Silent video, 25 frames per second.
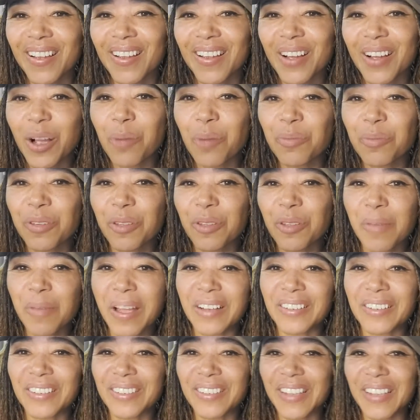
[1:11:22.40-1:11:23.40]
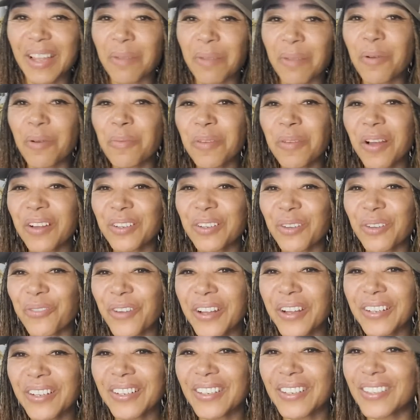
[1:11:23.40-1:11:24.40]
Hope to the Max is like, put me on your
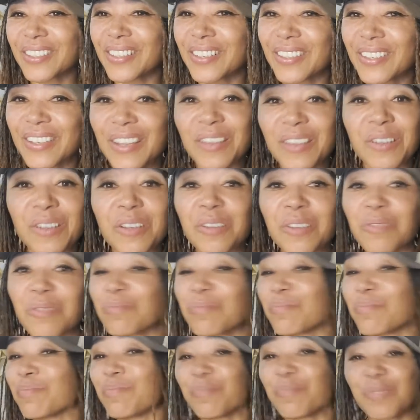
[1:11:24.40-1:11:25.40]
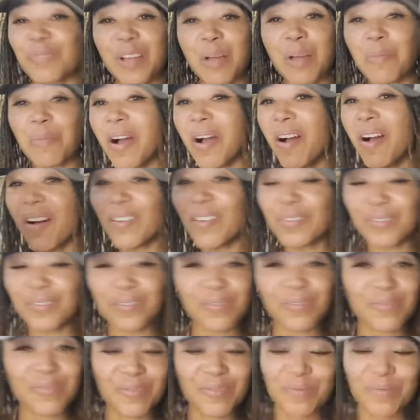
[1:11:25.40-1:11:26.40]
friend list. Come on.
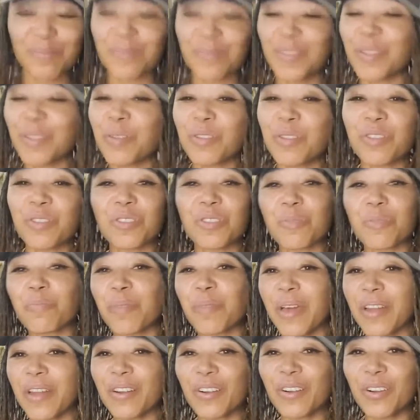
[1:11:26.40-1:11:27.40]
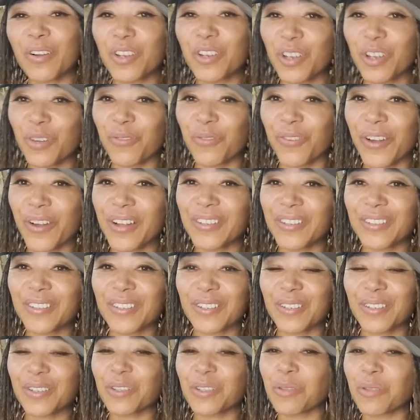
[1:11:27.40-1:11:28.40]
The better good
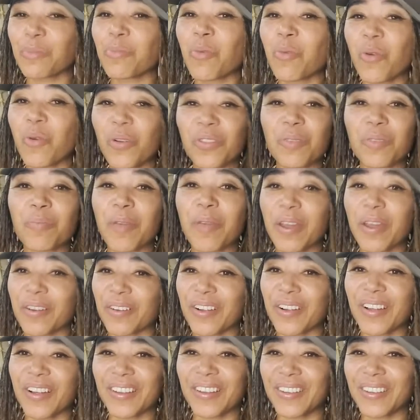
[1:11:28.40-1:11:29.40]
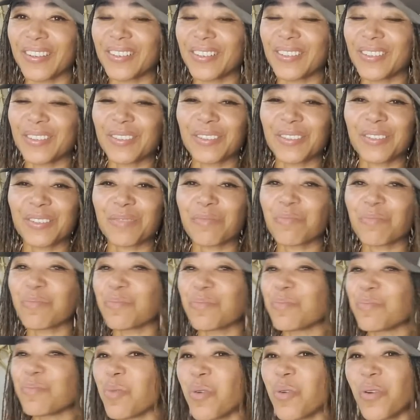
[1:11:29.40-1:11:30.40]
friends, the more the better, honey.
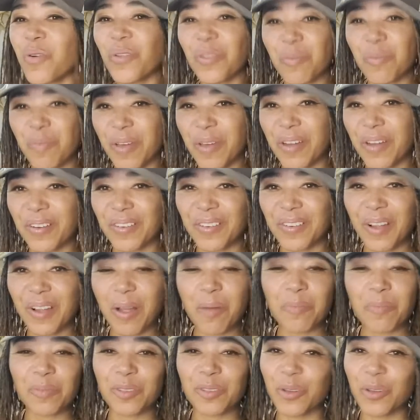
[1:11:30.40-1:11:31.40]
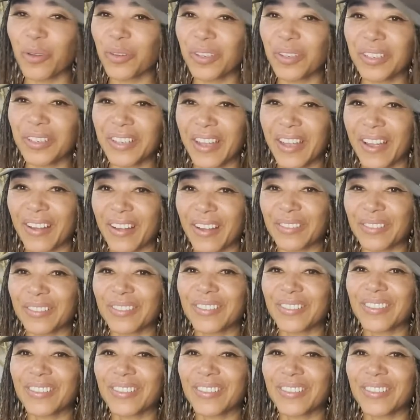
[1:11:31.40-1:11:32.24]
More the better. I'm totally down.